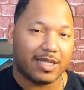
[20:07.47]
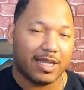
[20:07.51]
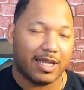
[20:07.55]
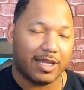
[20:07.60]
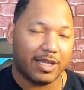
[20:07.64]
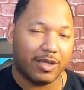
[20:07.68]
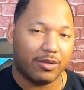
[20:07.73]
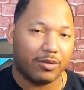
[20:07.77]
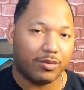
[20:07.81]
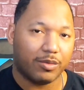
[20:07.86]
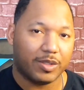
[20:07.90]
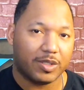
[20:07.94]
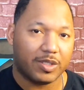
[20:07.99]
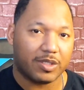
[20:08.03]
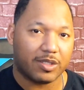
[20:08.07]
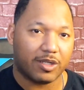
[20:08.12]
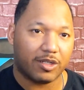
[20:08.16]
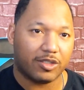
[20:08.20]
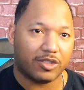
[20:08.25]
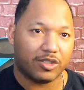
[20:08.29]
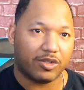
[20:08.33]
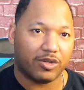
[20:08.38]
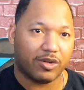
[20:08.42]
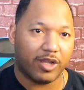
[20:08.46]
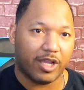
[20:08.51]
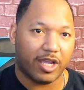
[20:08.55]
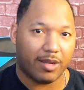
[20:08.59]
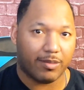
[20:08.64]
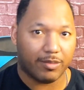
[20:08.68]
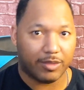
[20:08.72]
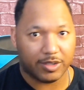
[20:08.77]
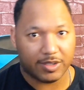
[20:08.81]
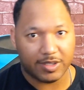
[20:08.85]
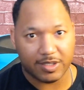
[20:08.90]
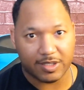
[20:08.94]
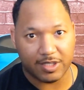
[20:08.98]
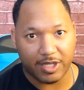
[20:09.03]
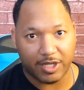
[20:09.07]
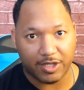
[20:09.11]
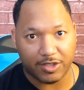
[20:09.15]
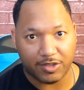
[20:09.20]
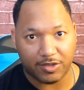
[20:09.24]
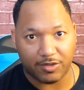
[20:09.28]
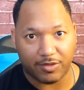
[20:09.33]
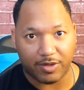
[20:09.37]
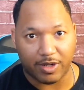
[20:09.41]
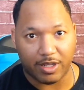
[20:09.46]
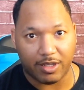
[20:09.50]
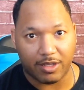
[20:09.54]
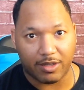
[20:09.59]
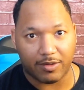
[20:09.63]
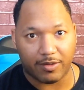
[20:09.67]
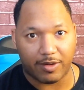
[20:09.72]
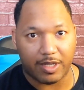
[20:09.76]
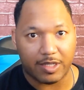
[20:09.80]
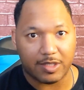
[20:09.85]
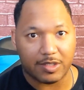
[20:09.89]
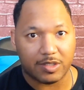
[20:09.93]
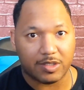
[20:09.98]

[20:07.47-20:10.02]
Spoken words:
that it'll restart your amortization rate, right?